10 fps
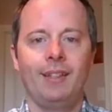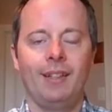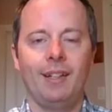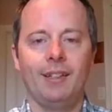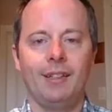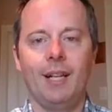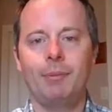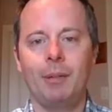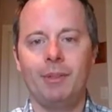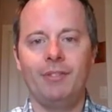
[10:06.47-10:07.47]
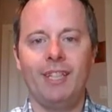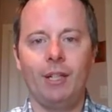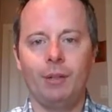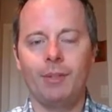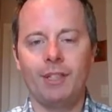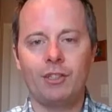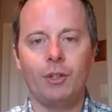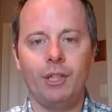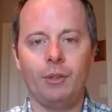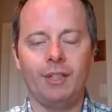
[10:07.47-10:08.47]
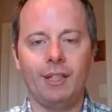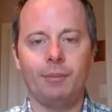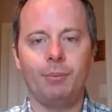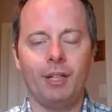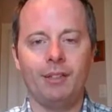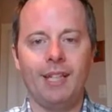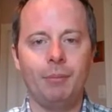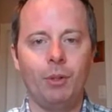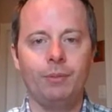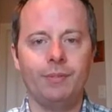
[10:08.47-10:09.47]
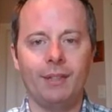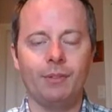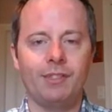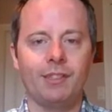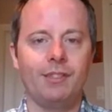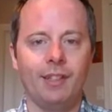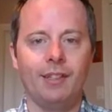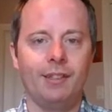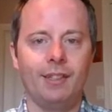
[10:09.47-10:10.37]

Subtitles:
In an upcoming video, I'm going to show you a demo that was just done